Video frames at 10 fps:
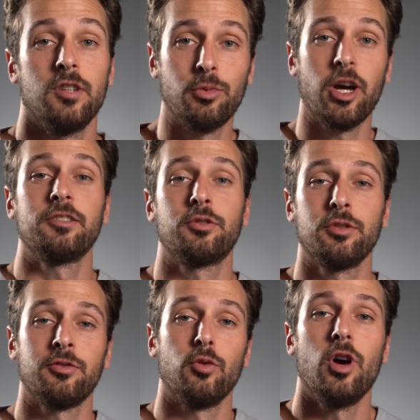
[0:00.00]
What's up guys,
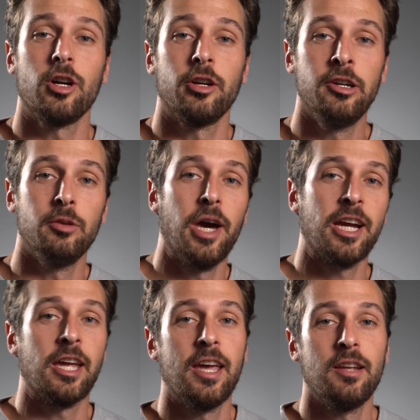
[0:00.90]
Christopher Walker here,
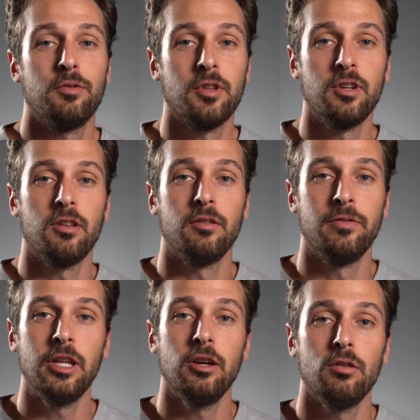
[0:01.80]
back again with another
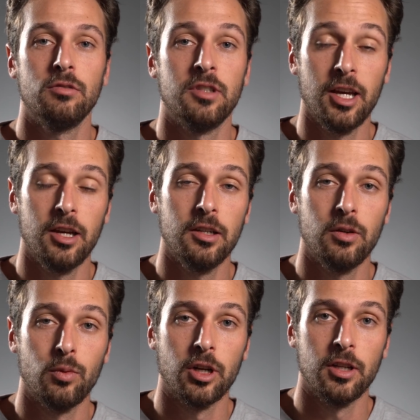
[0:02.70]
video.
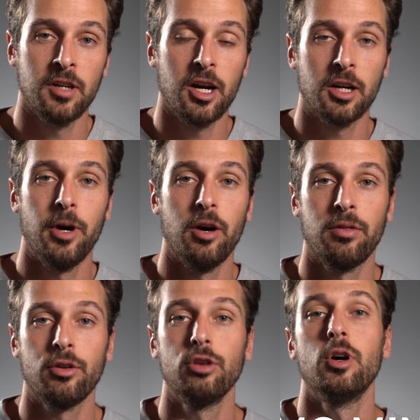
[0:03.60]
Today we're going to talk
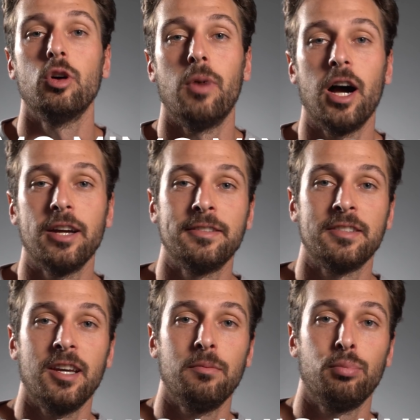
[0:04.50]
about Thermo
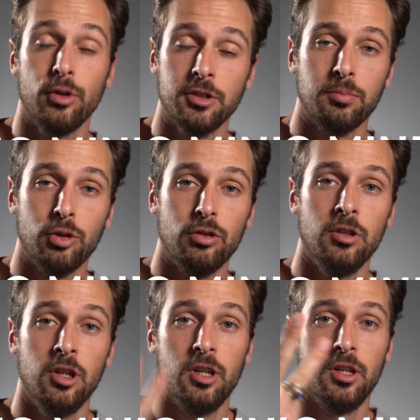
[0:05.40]
Mindset
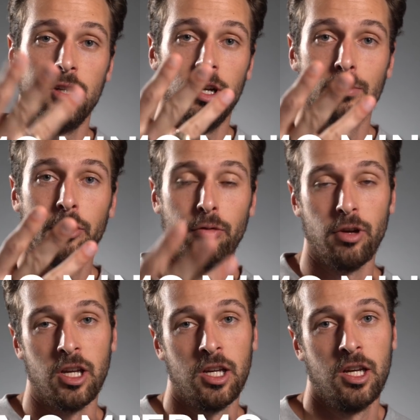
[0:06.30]
Principle number
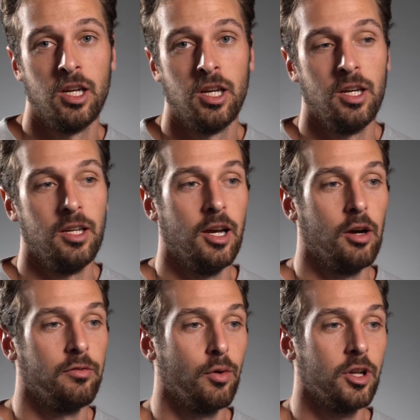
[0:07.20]
three.
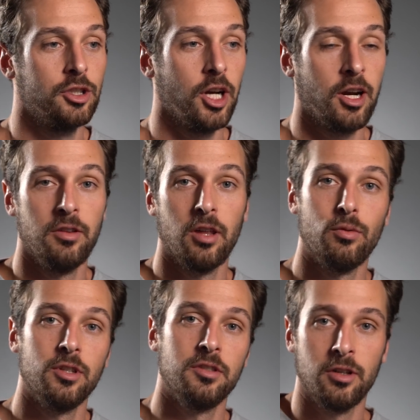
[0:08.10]
Now if you want to check out the
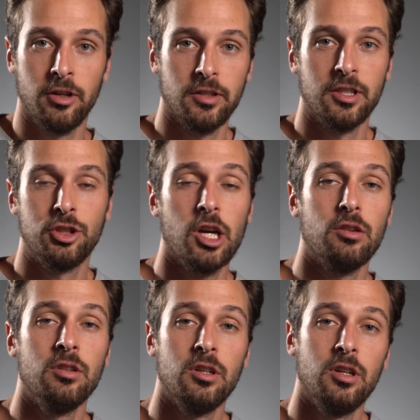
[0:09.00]
other ones, they're here on the
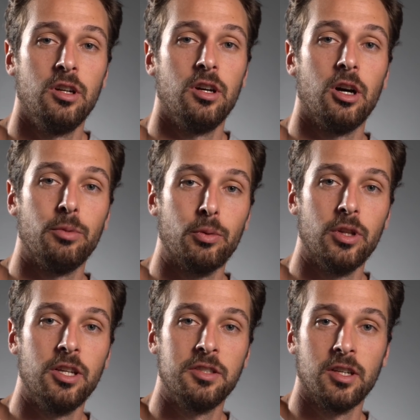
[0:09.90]
channel. I'll be
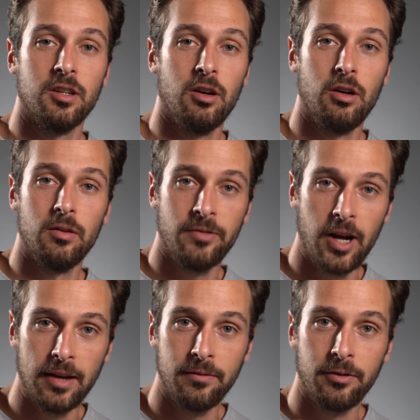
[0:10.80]
releasing all
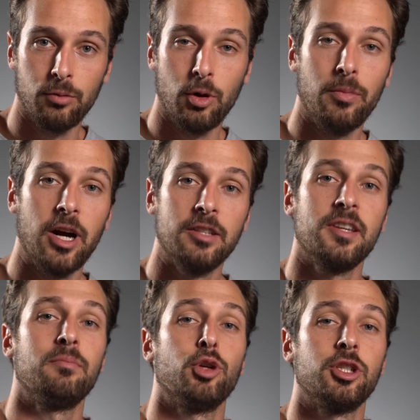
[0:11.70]
five Thermo
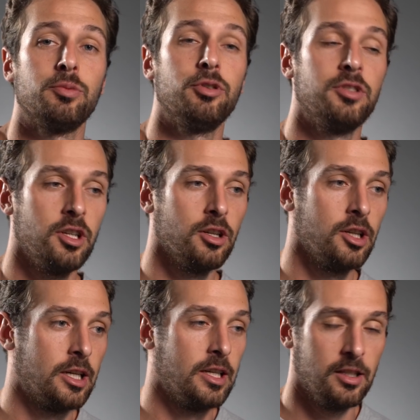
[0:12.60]
Mindset Principles
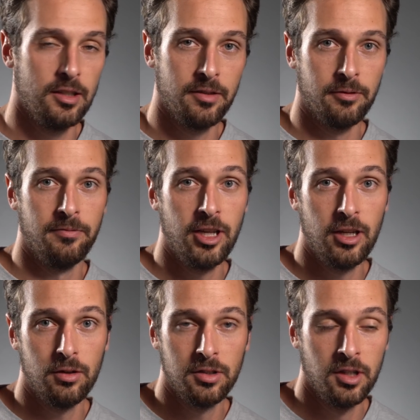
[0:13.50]
here in different
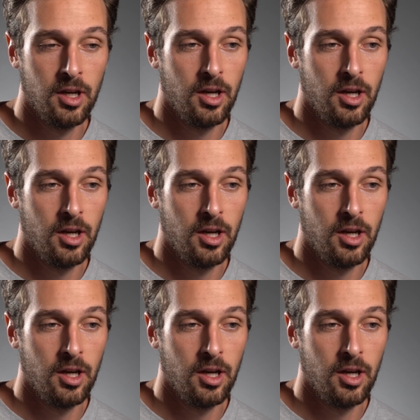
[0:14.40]
videos.